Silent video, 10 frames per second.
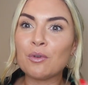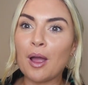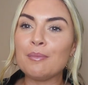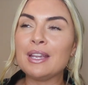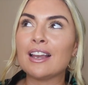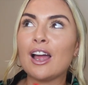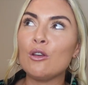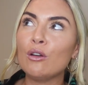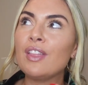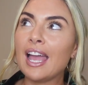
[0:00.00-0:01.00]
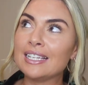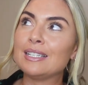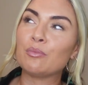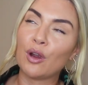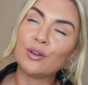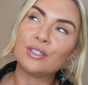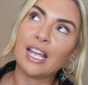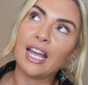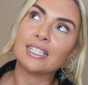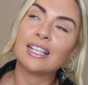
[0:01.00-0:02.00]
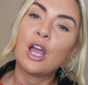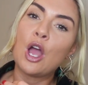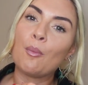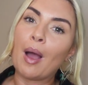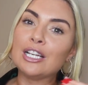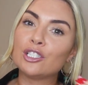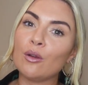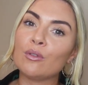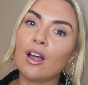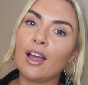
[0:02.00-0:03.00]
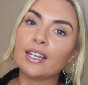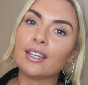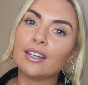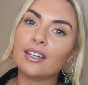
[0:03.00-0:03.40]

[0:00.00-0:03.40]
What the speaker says: What I mean, like, I love the editing process, but I don't like